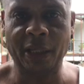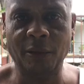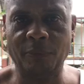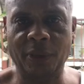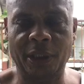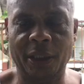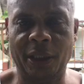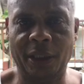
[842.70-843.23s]
to
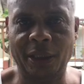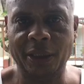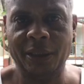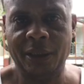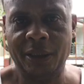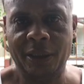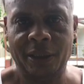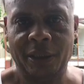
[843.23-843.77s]
Manila?
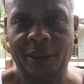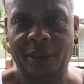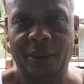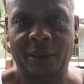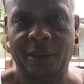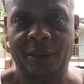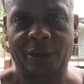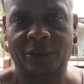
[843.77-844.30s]

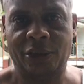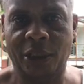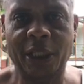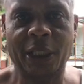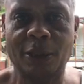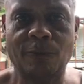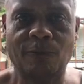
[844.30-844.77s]
Should his